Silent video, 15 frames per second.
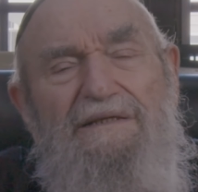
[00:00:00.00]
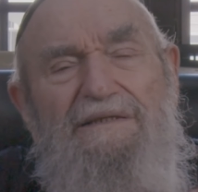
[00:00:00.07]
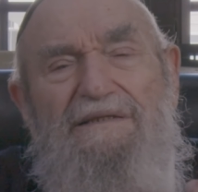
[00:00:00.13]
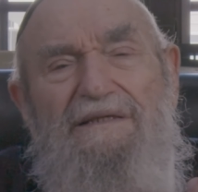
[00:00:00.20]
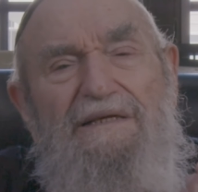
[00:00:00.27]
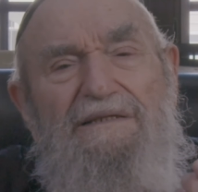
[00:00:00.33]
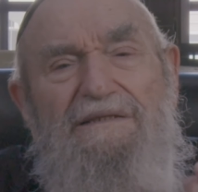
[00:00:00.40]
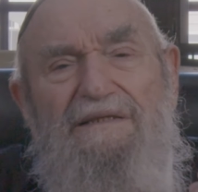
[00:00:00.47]

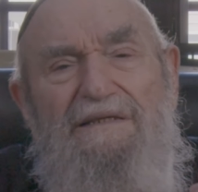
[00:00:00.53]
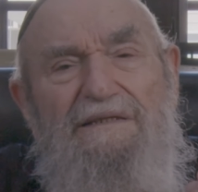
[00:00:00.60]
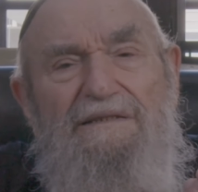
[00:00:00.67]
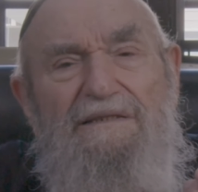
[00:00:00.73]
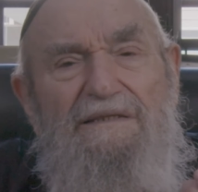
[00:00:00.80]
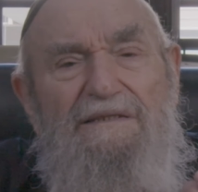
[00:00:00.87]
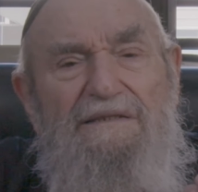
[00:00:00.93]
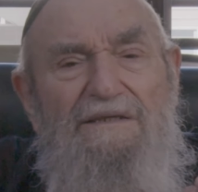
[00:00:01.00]
it, it, it,
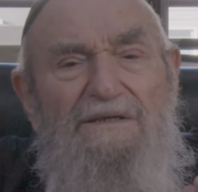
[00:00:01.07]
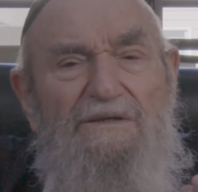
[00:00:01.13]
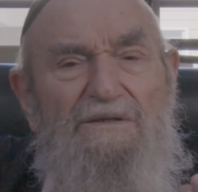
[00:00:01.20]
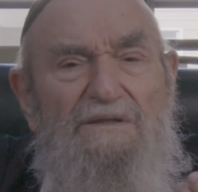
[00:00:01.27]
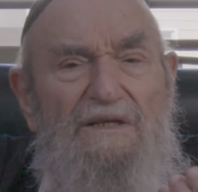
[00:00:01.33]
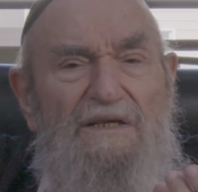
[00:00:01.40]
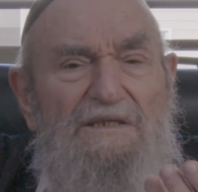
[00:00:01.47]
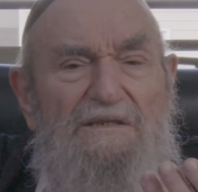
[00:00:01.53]
it you know,
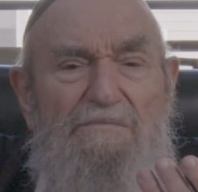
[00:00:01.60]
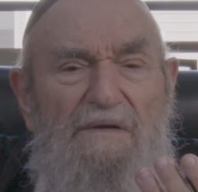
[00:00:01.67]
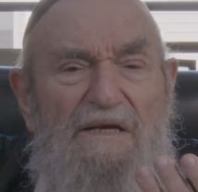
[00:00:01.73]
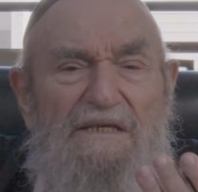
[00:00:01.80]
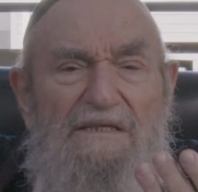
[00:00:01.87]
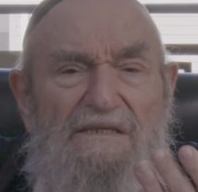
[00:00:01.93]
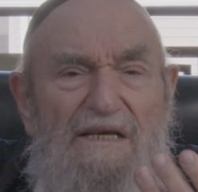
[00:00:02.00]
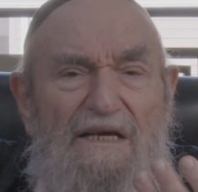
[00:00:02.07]
it does
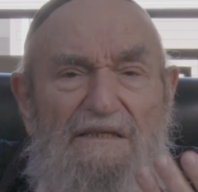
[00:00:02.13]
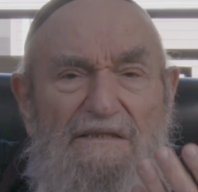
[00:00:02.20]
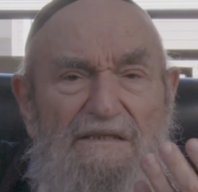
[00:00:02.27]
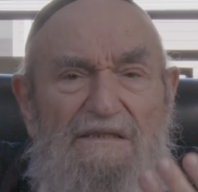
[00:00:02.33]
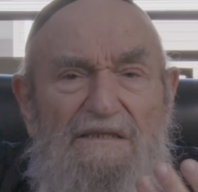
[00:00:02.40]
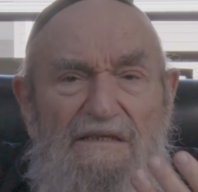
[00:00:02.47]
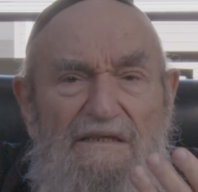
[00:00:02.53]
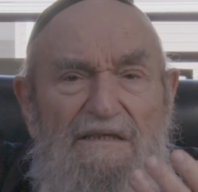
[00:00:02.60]
make
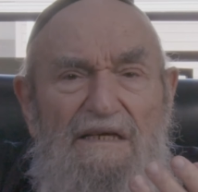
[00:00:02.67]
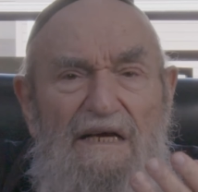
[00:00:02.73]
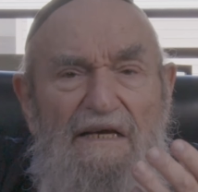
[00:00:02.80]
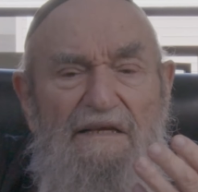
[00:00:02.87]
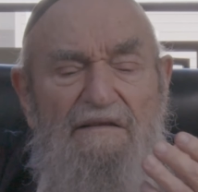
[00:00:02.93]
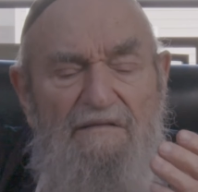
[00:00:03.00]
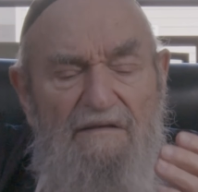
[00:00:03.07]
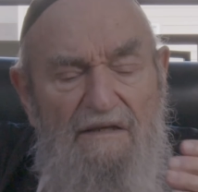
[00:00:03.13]
sense.
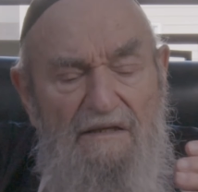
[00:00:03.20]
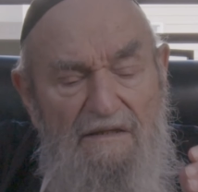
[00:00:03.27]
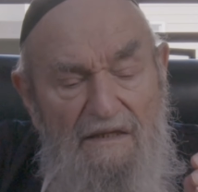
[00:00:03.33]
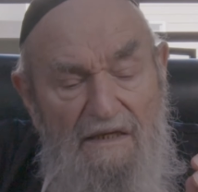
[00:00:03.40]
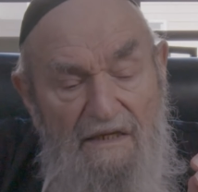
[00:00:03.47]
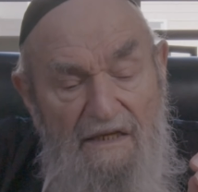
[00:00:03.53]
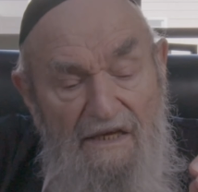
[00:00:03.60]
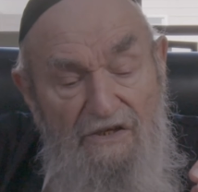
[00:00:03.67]
I think
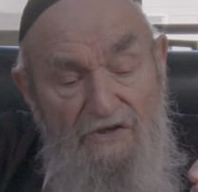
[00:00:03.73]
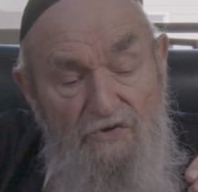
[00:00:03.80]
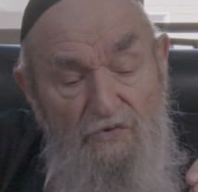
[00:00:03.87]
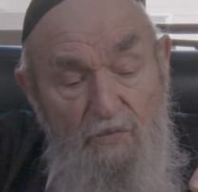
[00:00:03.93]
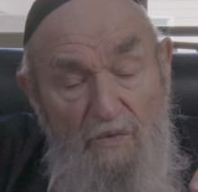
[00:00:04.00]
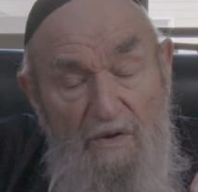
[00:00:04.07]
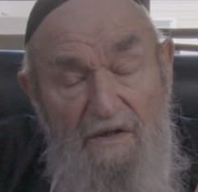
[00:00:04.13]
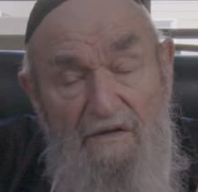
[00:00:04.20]
that
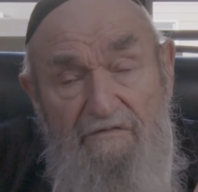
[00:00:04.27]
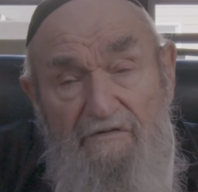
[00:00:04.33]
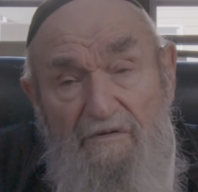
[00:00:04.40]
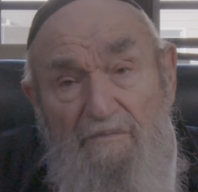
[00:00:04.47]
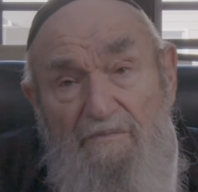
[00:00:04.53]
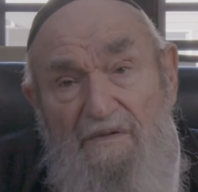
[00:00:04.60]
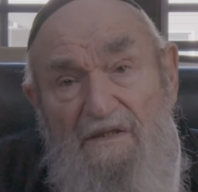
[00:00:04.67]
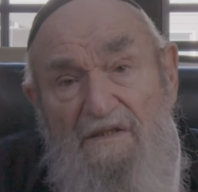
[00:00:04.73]
each one of
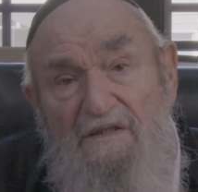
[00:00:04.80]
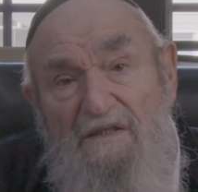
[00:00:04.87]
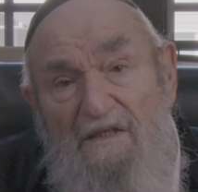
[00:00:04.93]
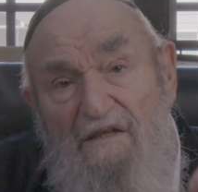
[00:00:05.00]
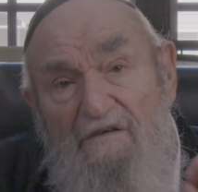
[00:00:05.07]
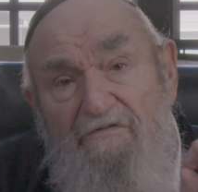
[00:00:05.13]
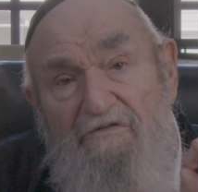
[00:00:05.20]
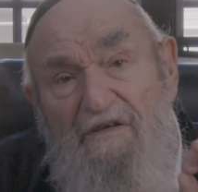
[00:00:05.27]
them is a
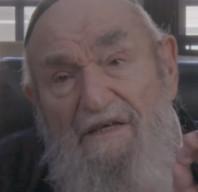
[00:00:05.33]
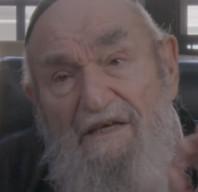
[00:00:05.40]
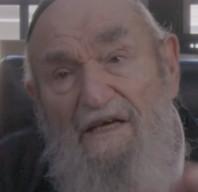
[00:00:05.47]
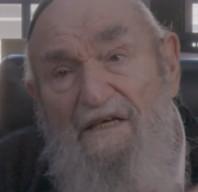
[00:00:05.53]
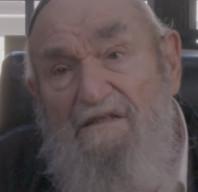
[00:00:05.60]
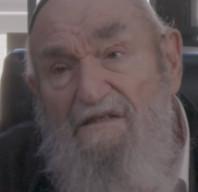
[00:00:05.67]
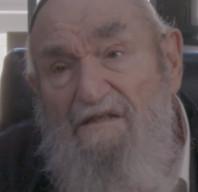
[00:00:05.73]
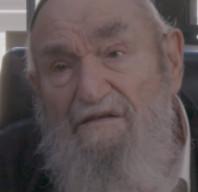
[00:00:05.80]
different
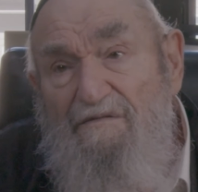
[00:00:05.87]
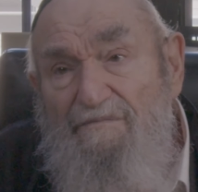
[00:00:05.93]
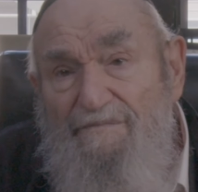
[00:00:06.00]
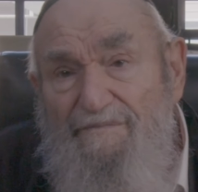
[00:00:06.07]
case.